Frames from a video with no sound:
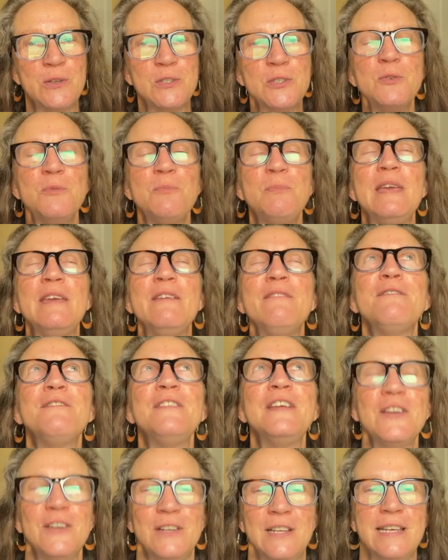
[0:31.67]
to be
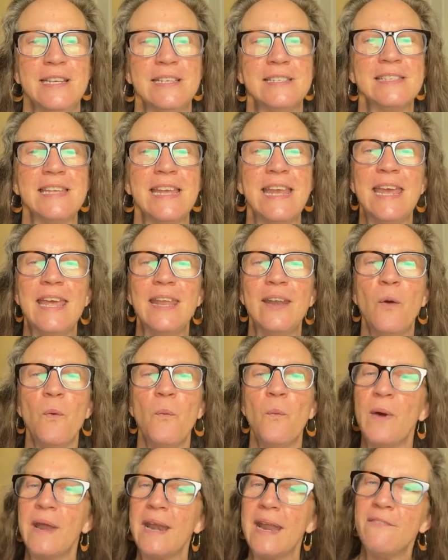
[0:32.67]
fearless in
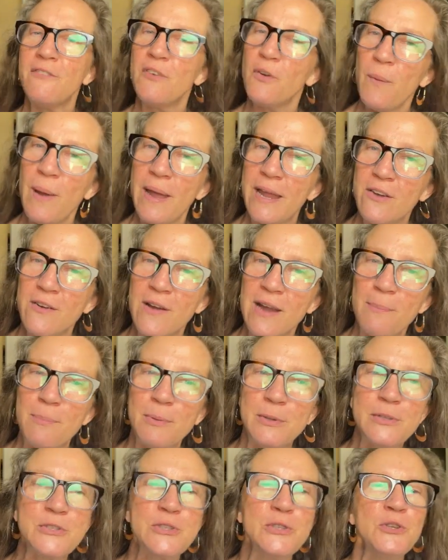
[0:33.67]
whatever way you're
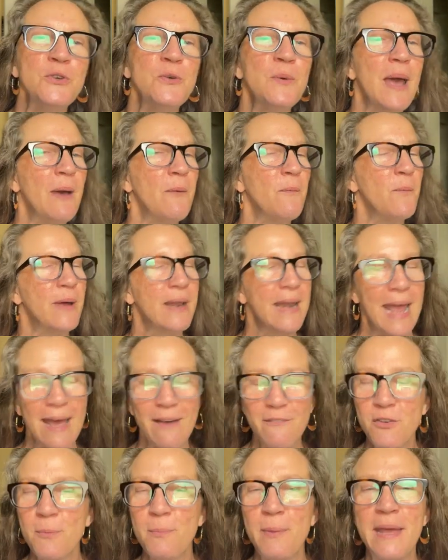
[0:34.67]
able to, at
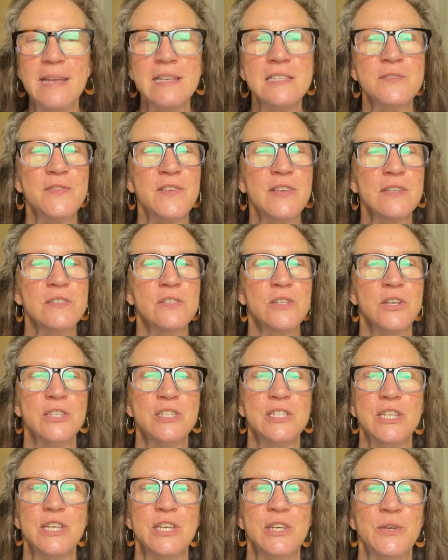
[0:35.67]
whatever pace feels good
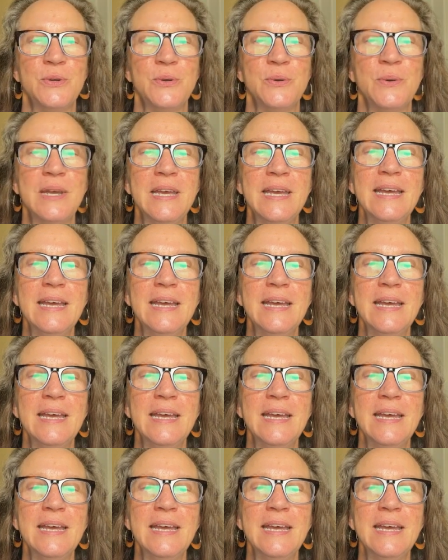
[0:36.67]
to you,